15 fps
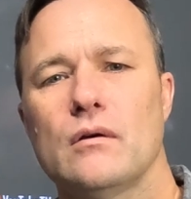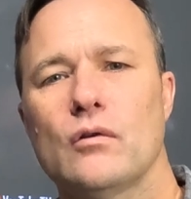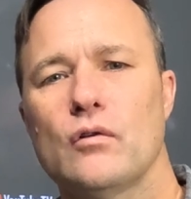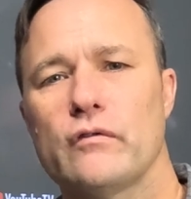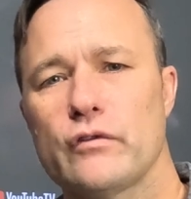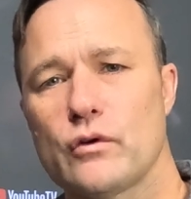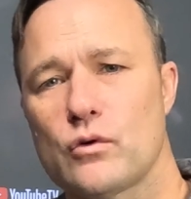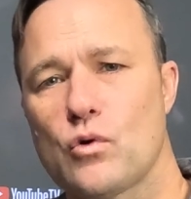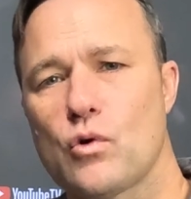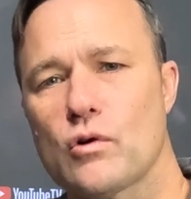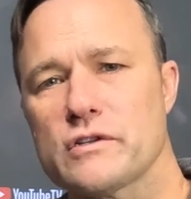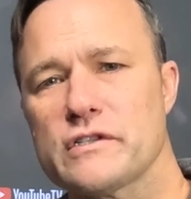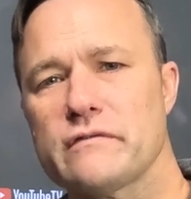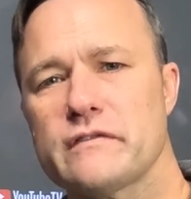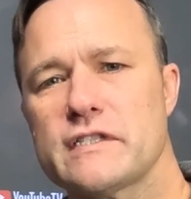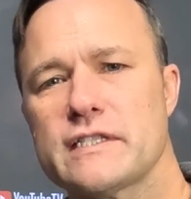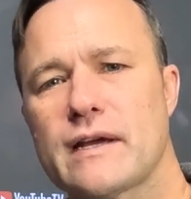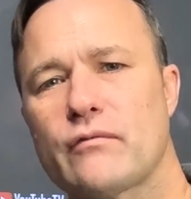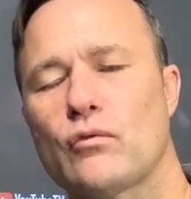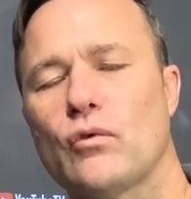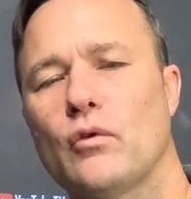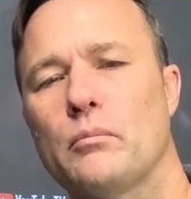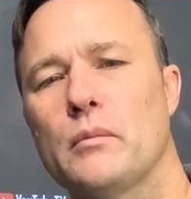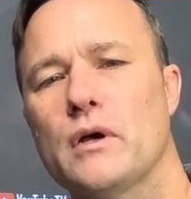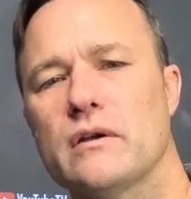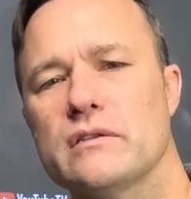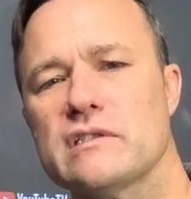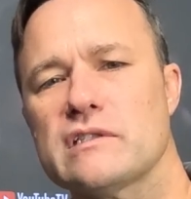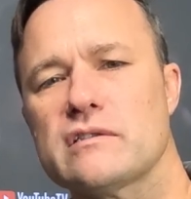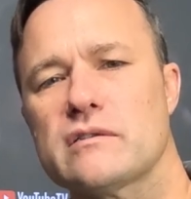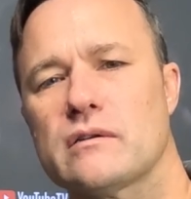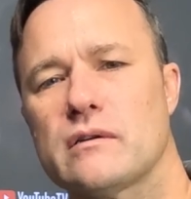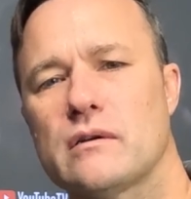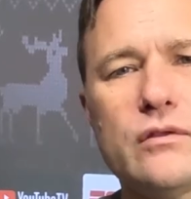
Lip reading: over the course of several months.